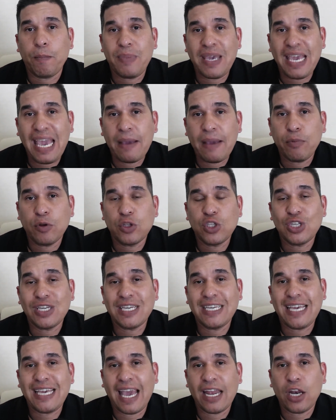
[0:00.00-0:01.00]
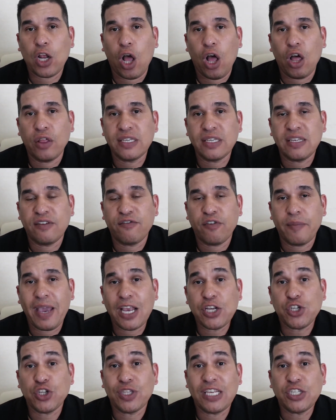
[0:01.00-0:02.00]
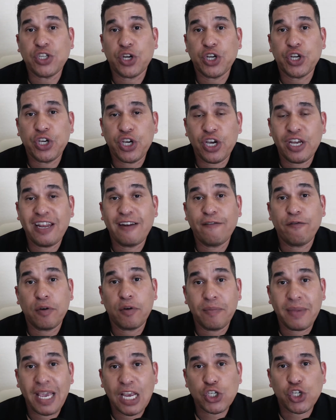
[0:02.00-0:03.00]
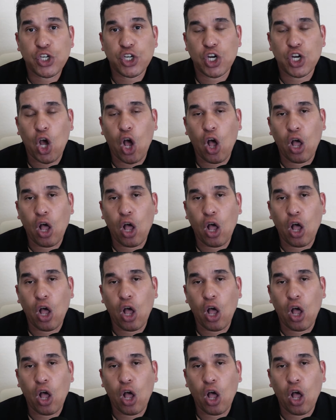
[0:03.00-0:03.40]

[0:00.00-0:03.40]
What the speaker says: Be able to get all this information. These are good information.